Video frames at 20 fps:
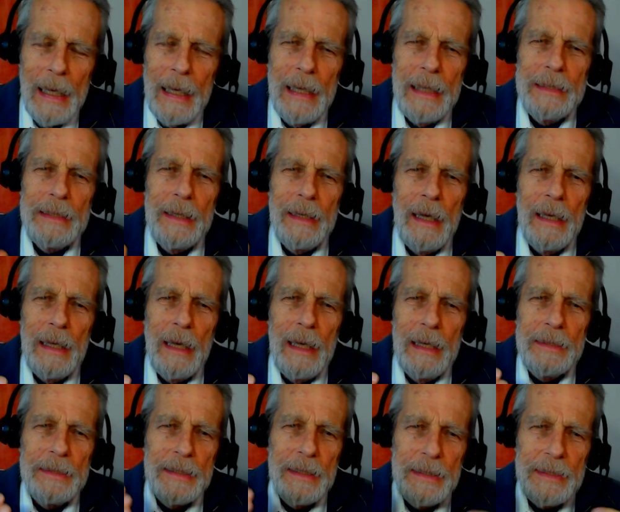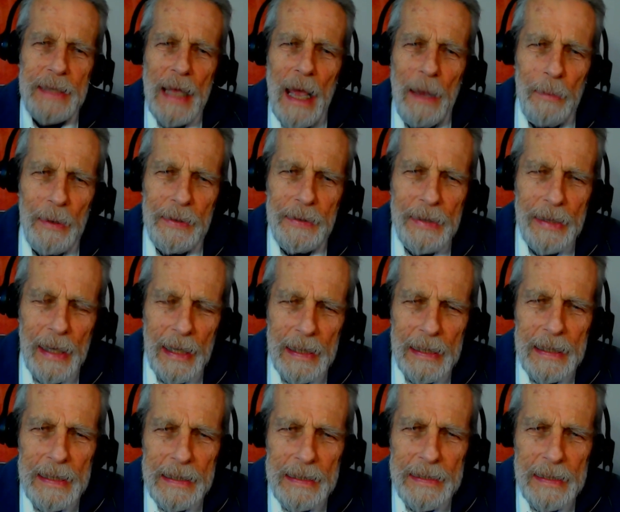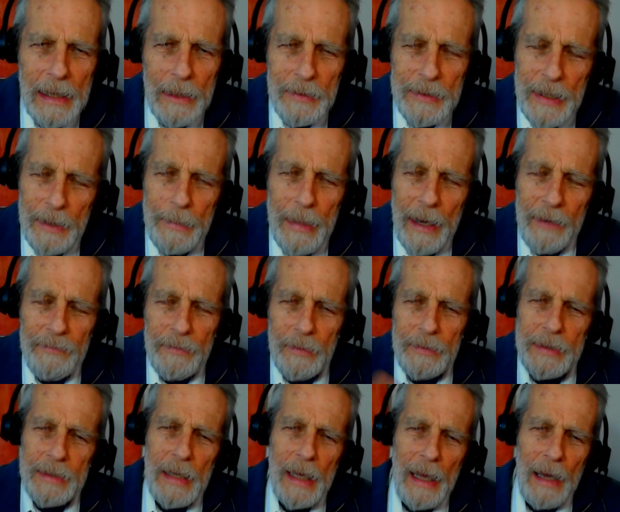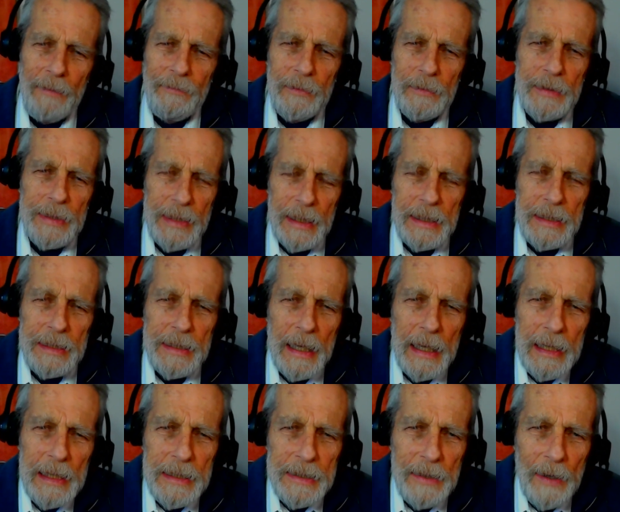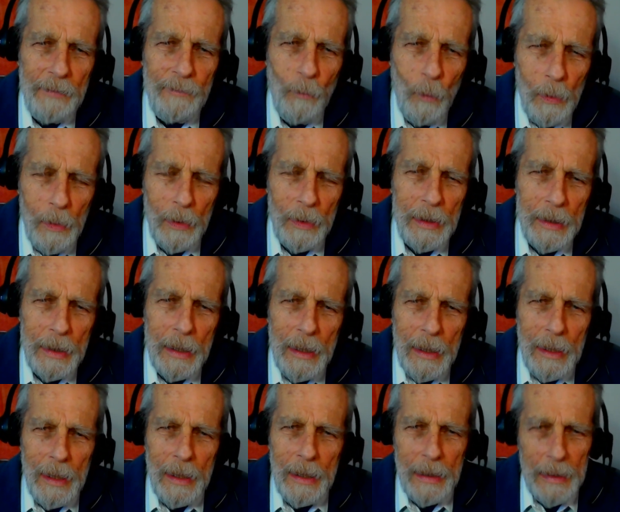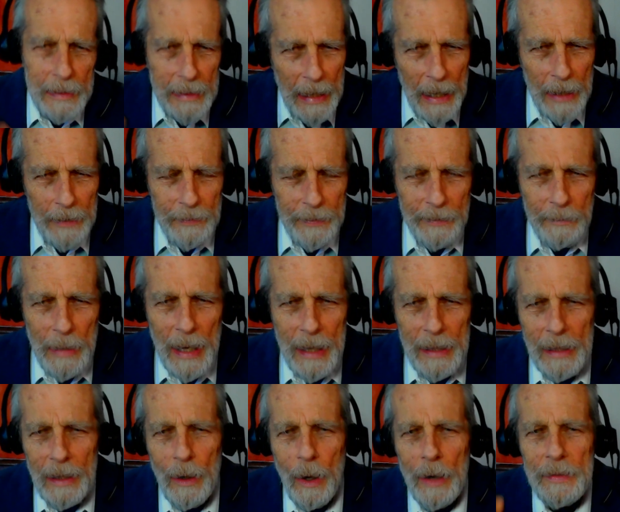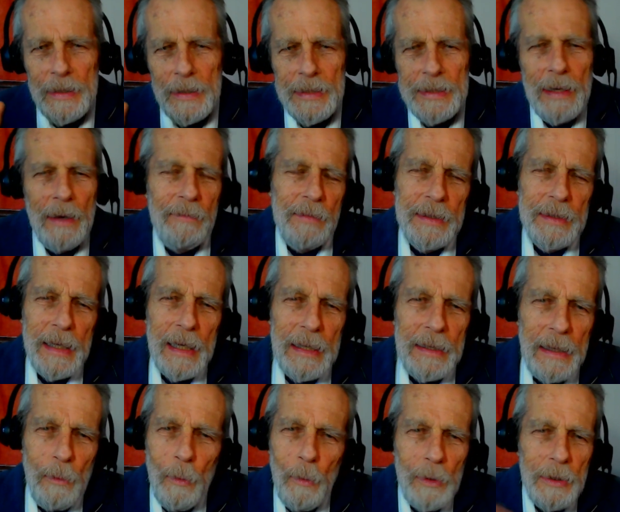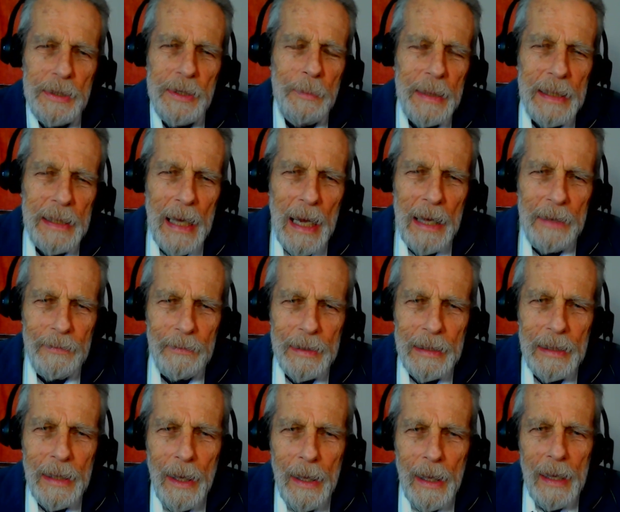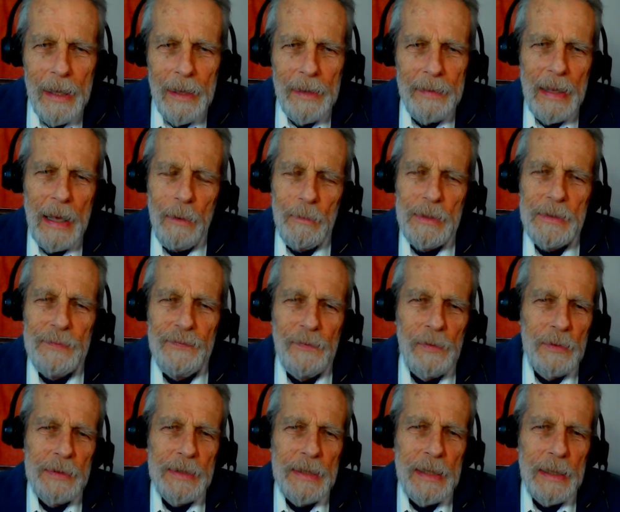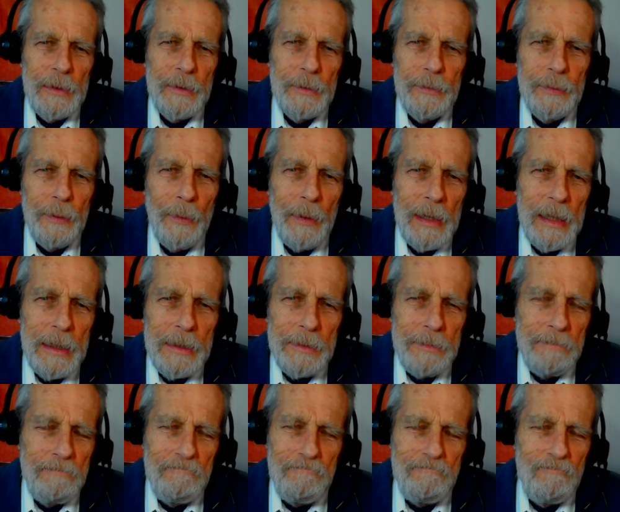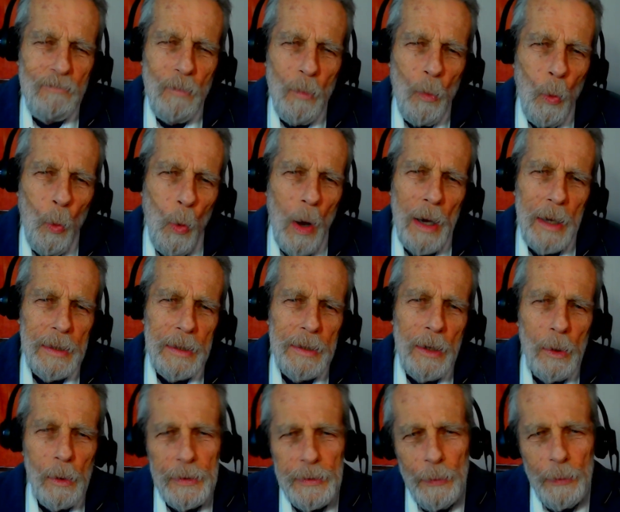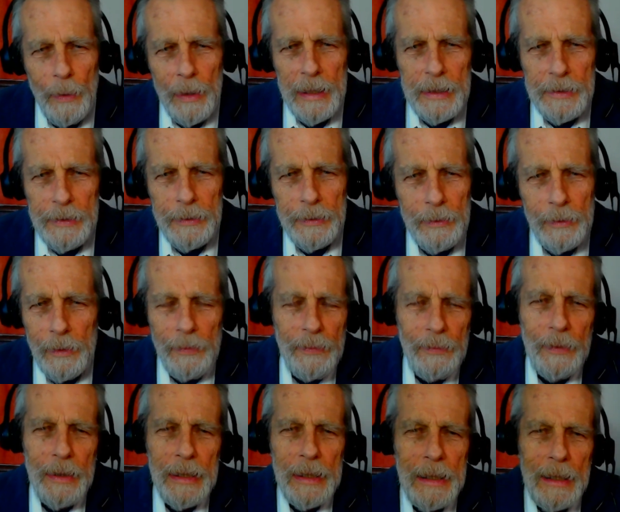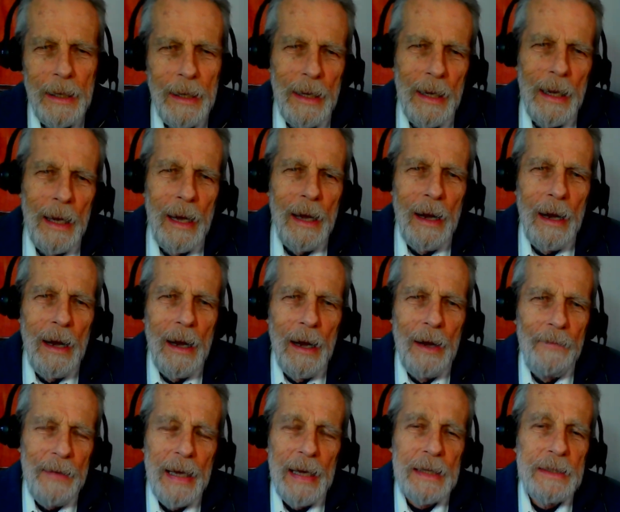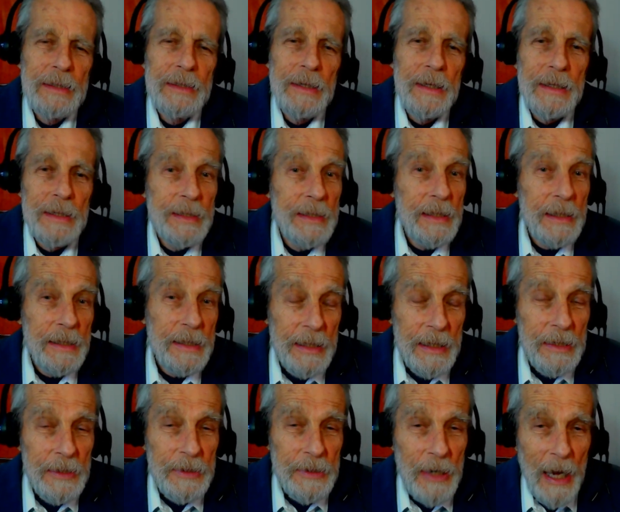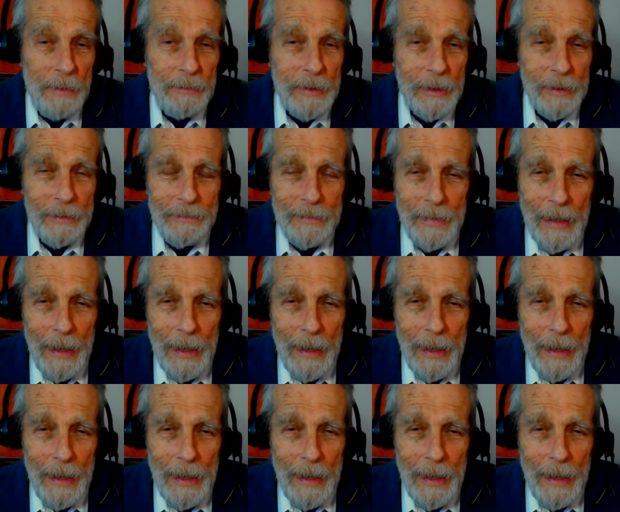It's the Sabbath day, he tells them. After 6 days of work and gathering manna, on the seventh day they weren't to be gathering. That was verse 21 or 22 or 3 of Exodus 16th chapter.